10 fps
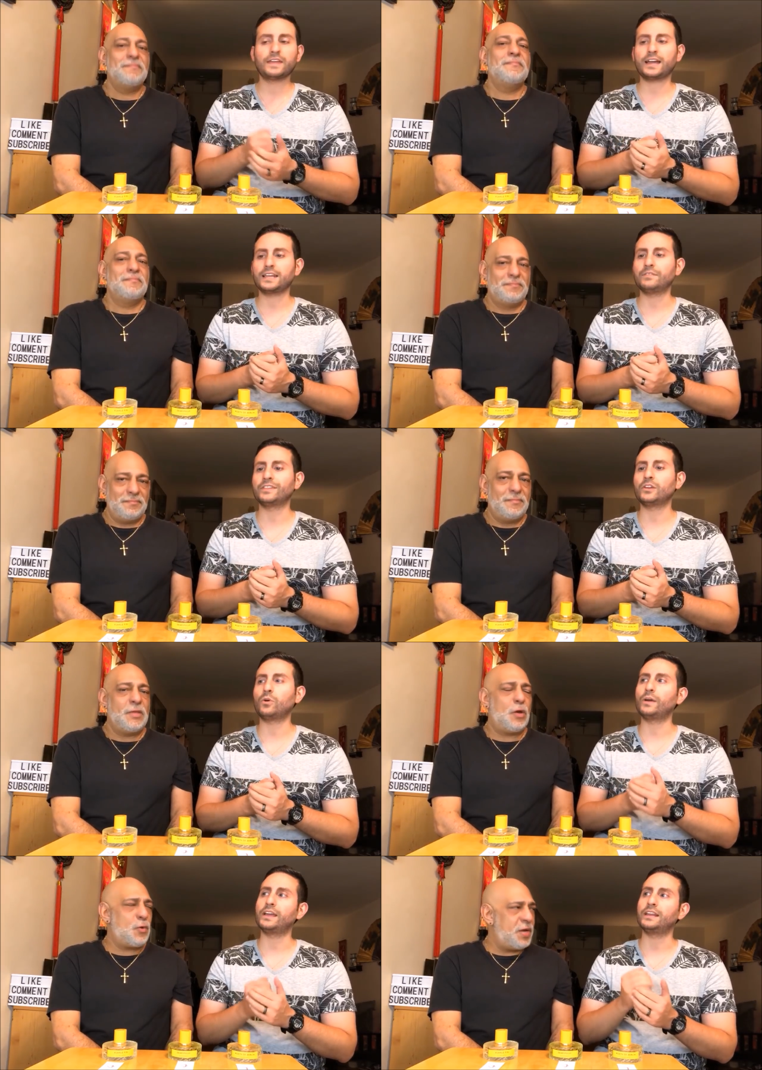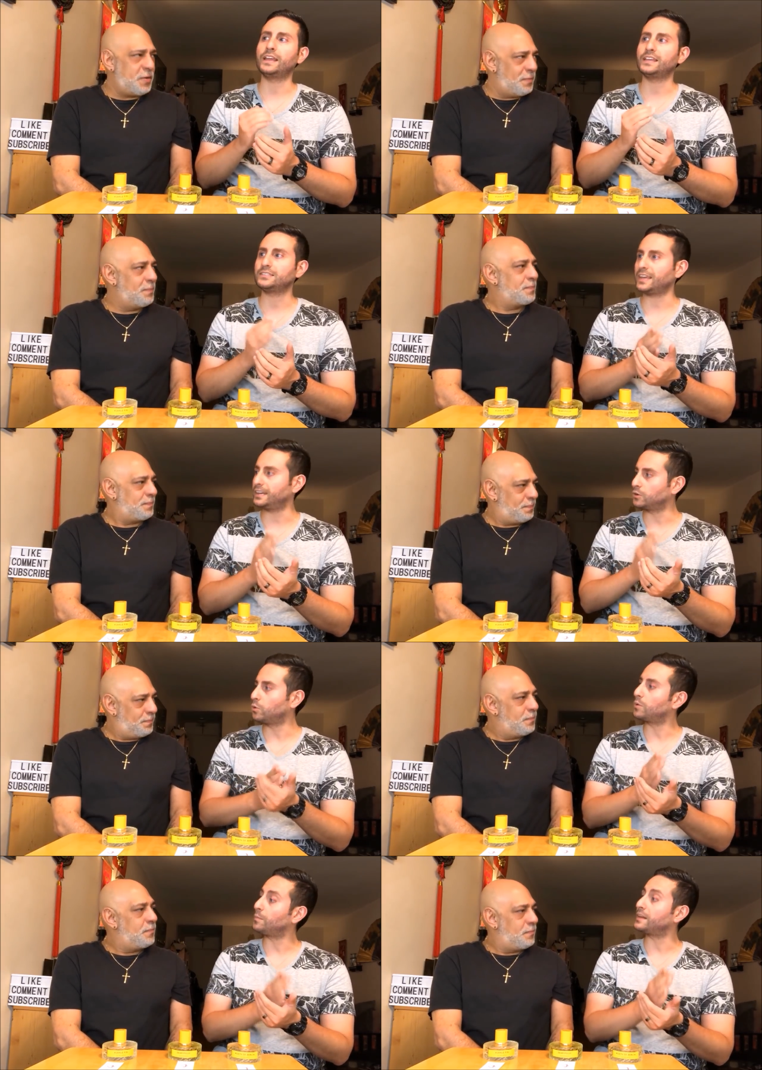Speaker 1: that even though Agreed. it is in
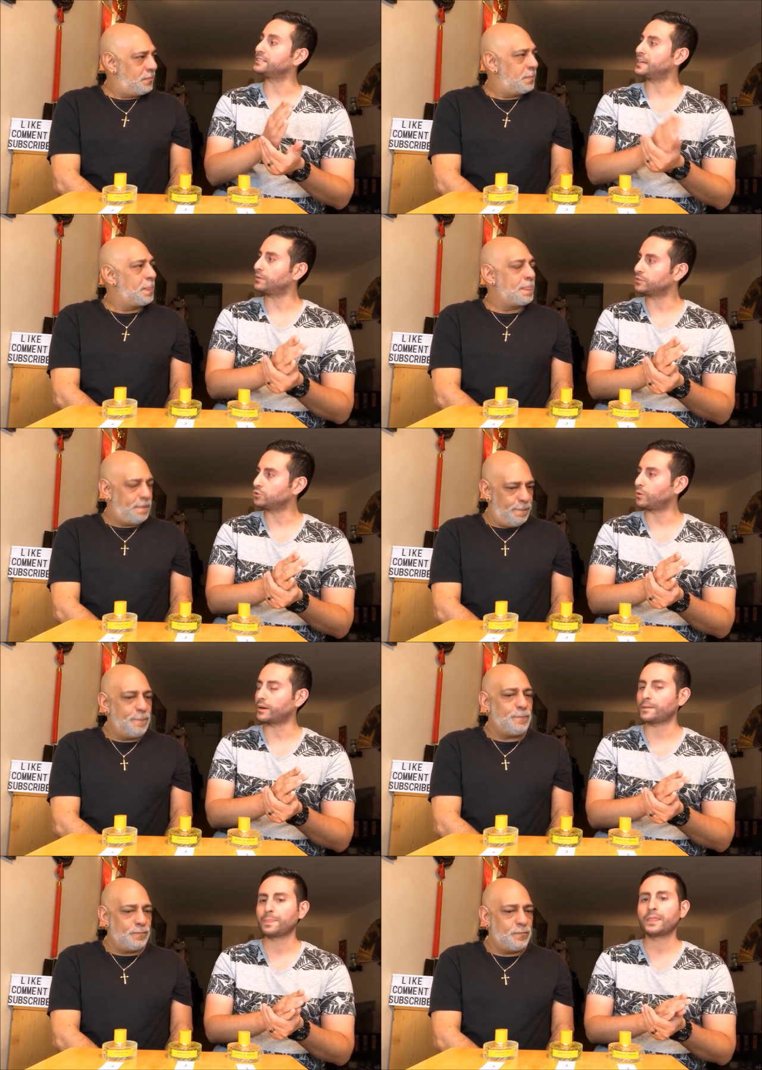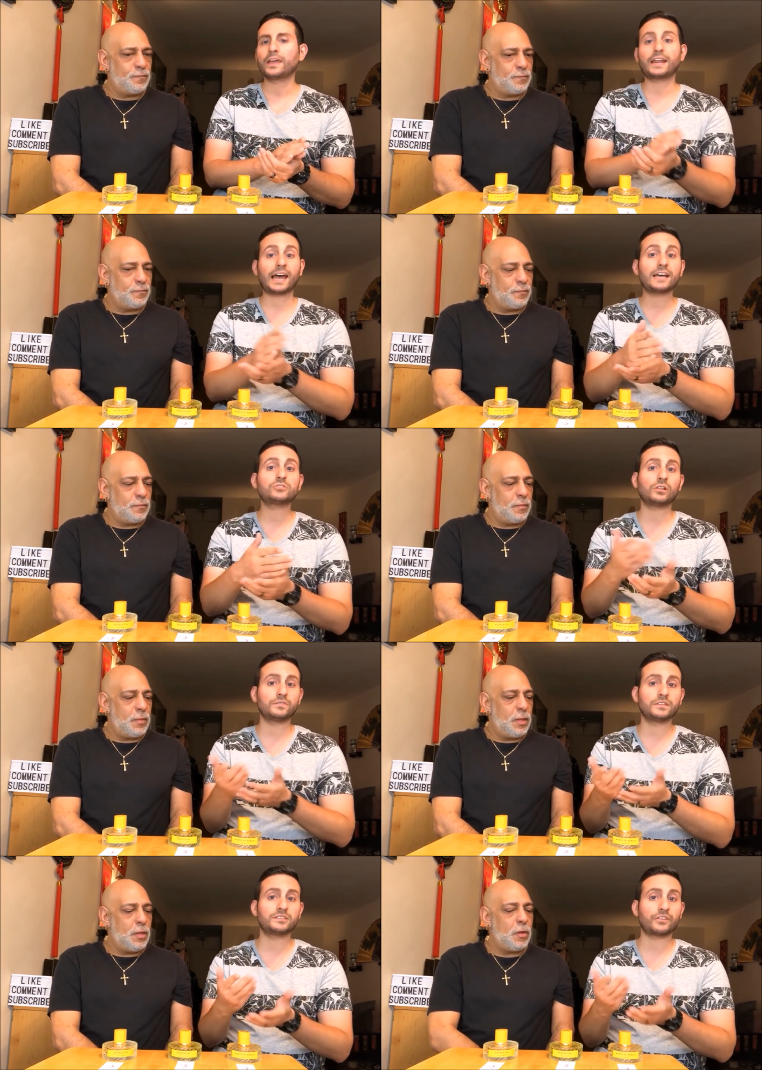gourmand territory, it has
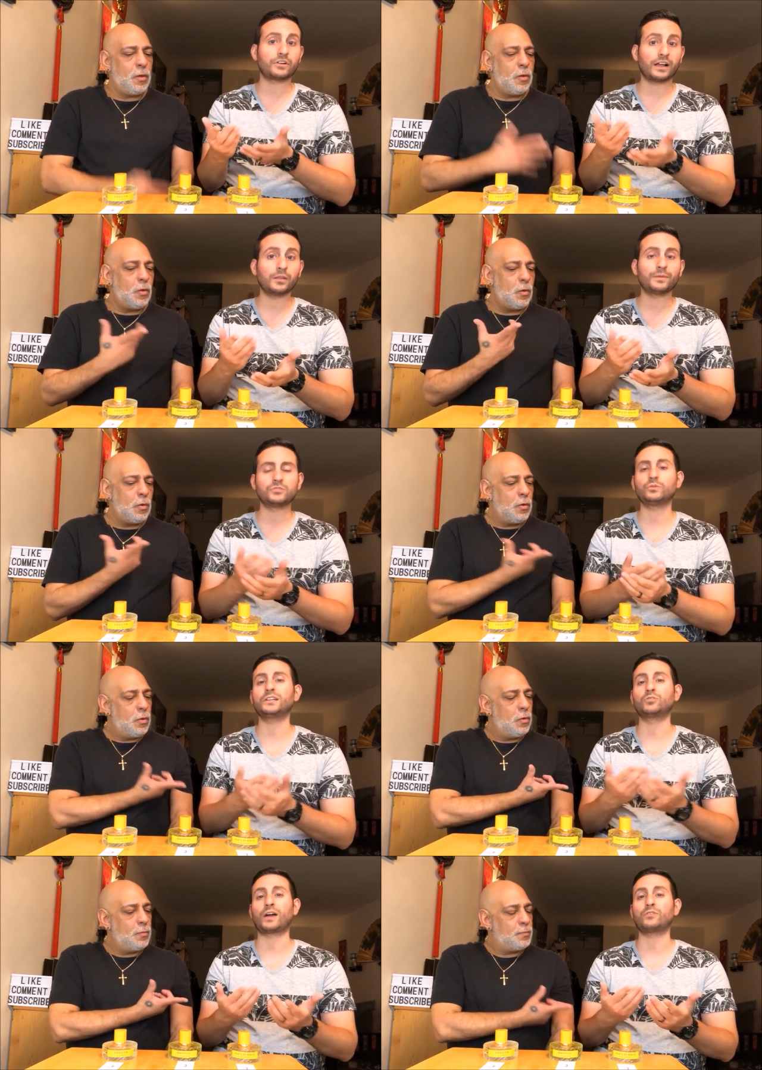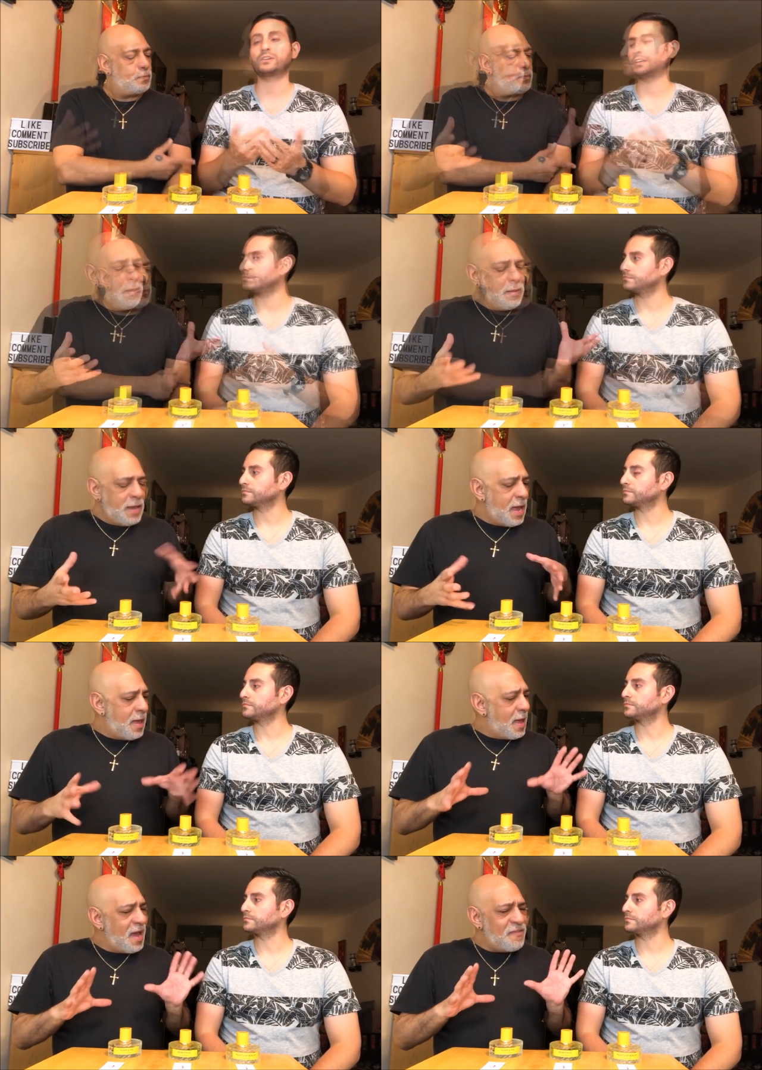all of these other elements really grounding it.
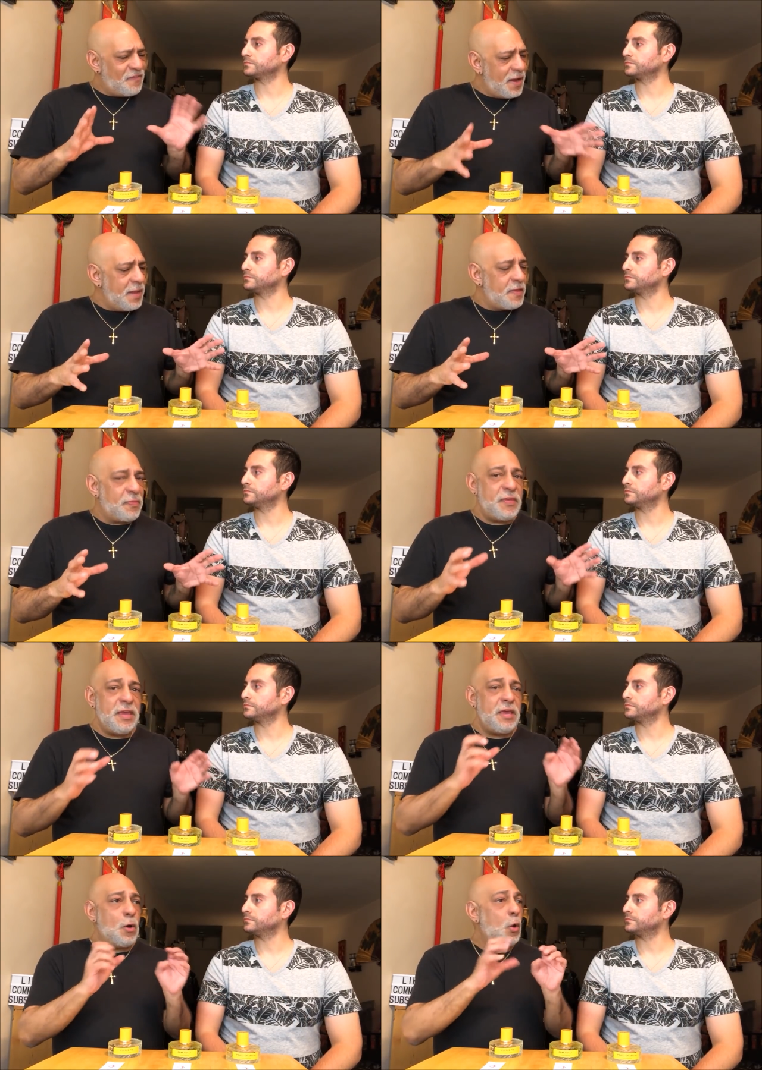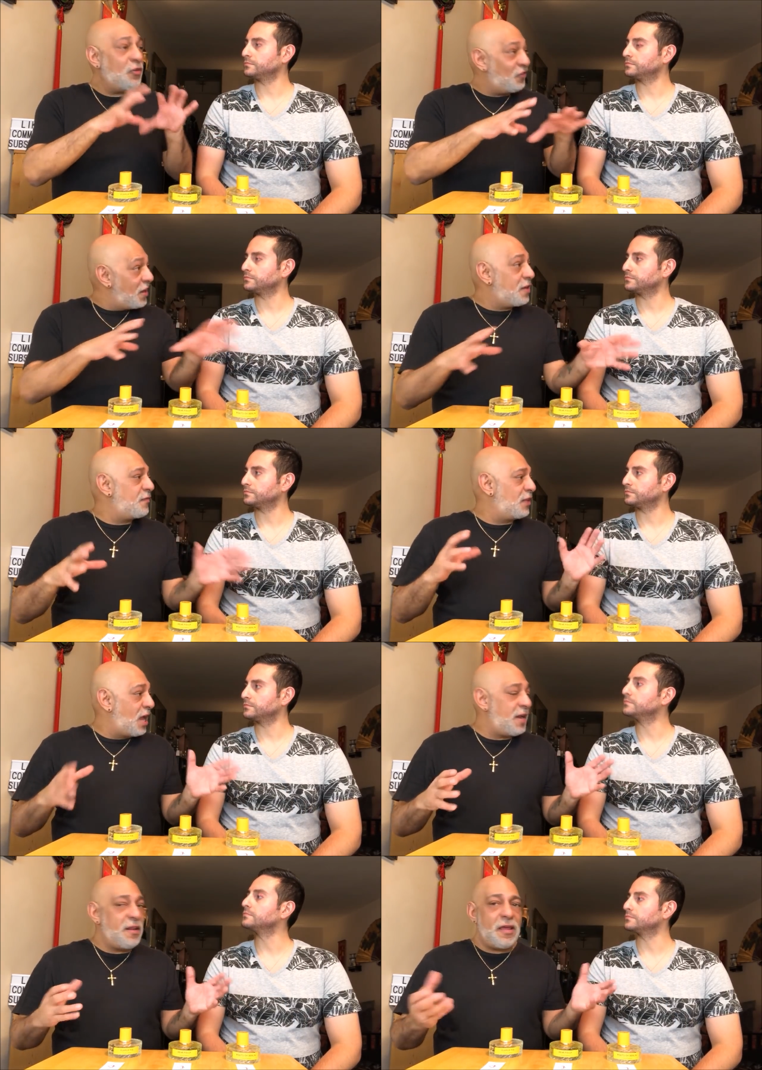
Speaker 2: Yeah, I find that the whole aesthetic of the
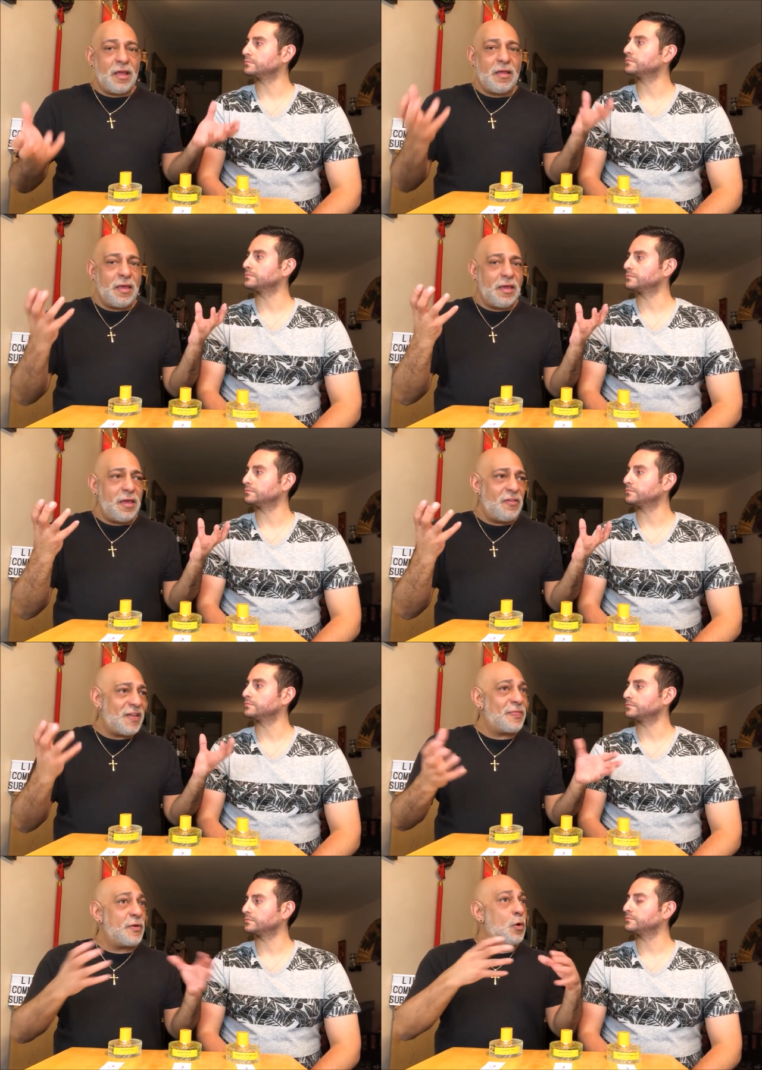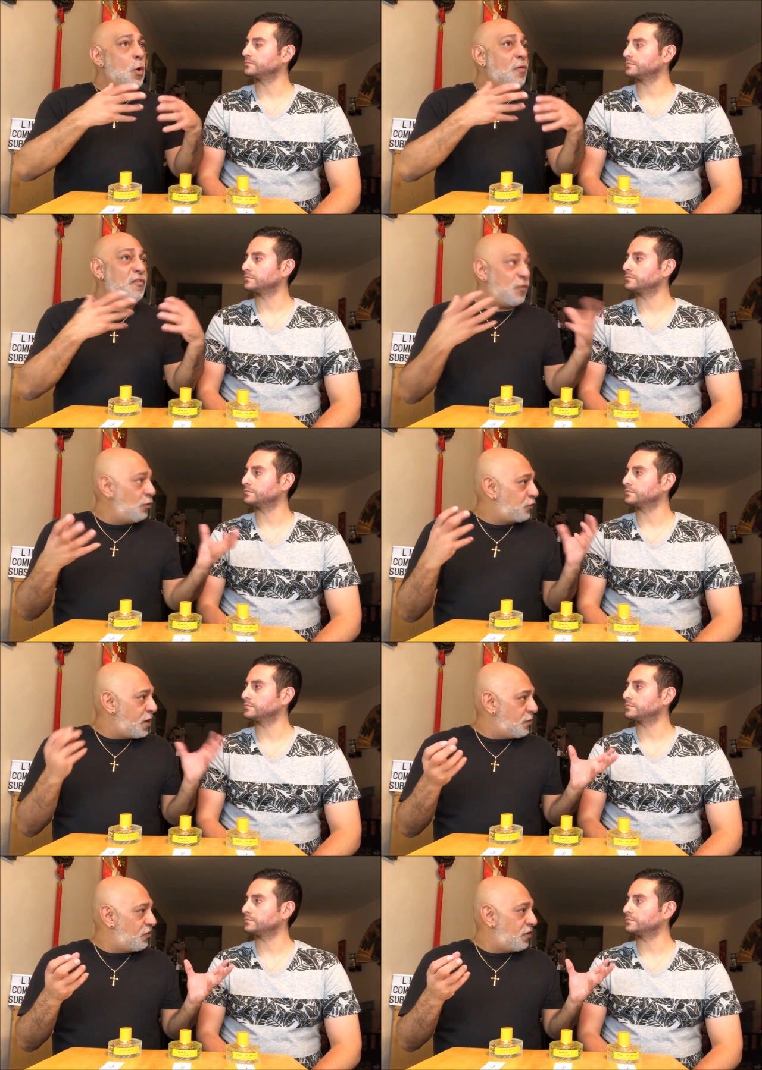line is that they're all full
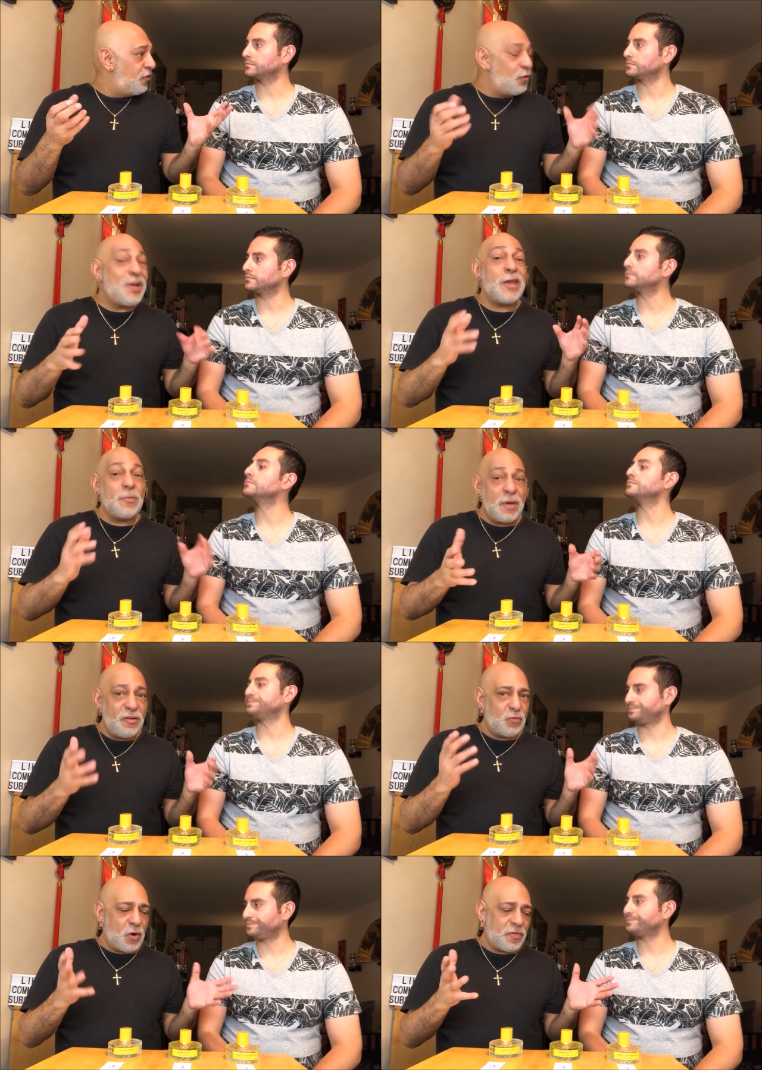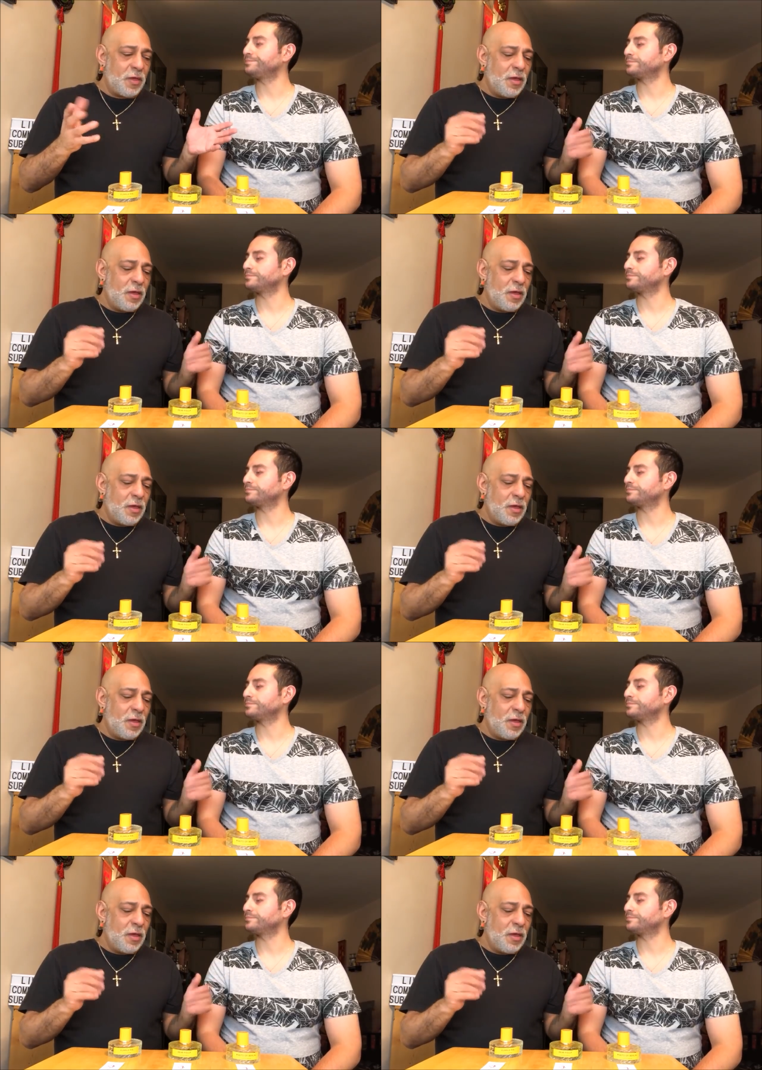fragrances. You get your money's worth.